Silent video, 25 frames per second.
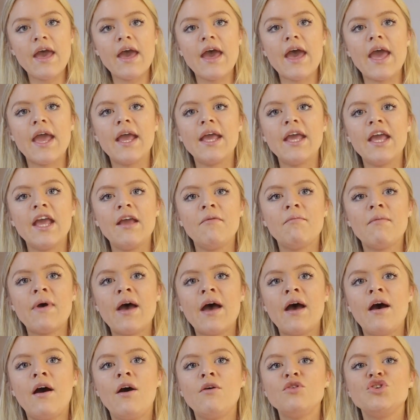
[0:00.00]
an
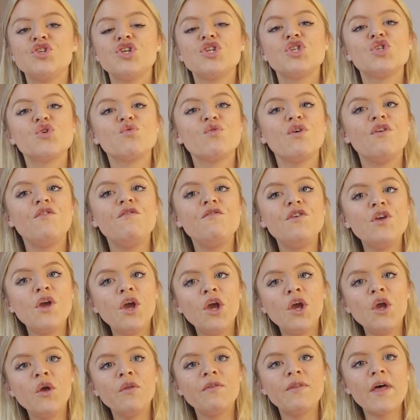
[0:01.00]
email just to
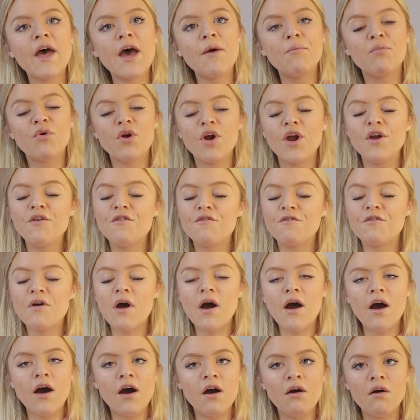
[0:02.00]
review their
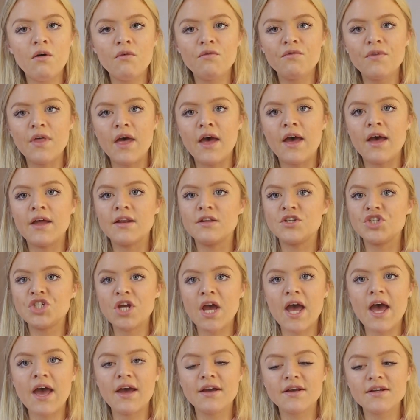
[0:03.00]
profile, their
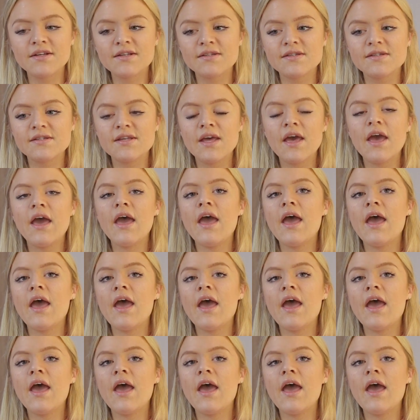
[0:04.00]
checks,